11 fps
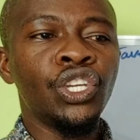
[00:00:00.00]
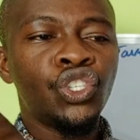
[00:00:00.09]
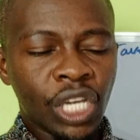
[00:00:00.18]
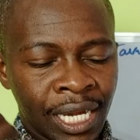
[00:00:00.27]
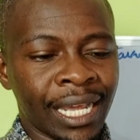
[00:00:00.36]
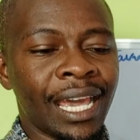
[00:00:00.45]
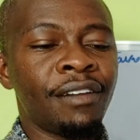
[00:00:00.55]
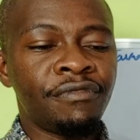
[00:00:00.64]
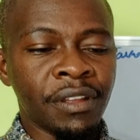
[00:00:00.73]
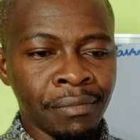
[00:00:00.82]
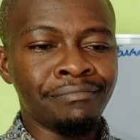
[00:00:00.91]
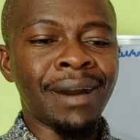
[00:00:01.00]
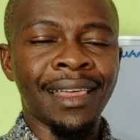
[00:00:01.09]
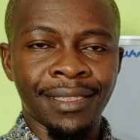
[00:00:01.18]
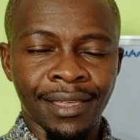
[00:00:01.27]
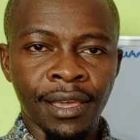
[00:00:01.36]
each and every
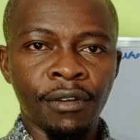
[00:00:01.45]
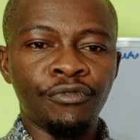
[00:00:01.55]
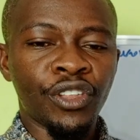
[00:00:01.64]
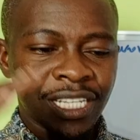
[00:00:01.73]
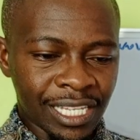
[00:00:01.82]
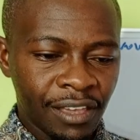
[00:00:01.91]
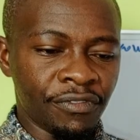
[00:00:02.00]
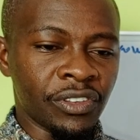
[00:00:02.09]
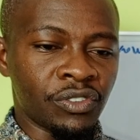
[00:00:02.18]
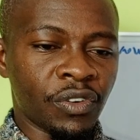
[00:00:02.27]
month for the savings,